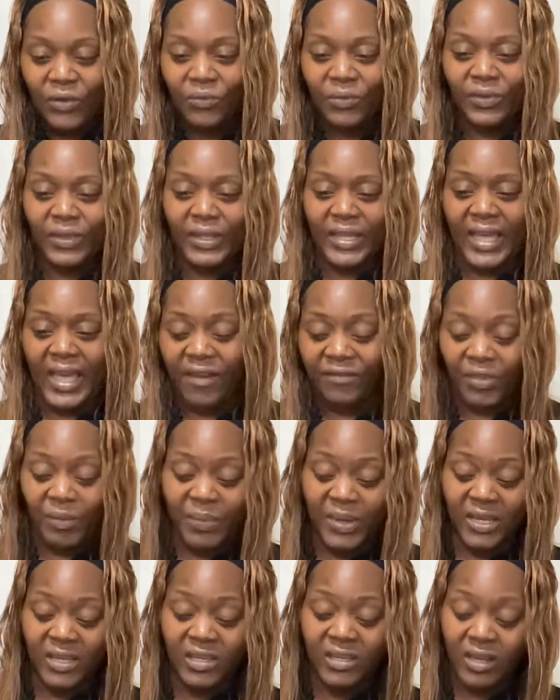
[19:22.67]
don't really have to be
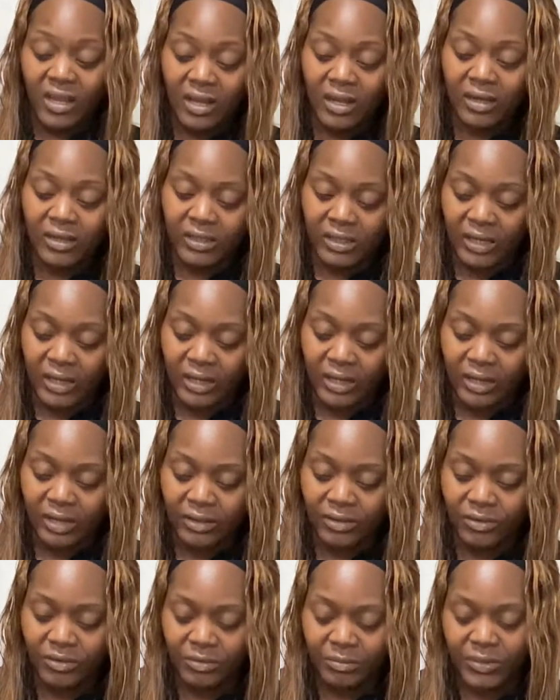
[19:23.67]
young, young.
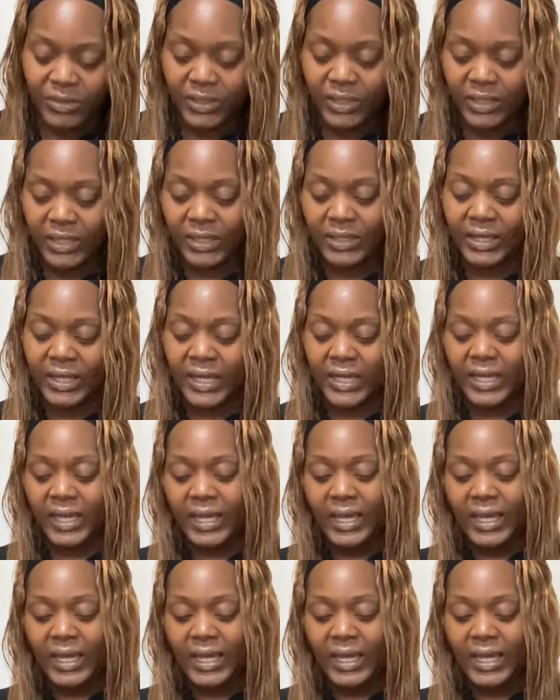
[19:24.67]
You know what I'm saying? Like,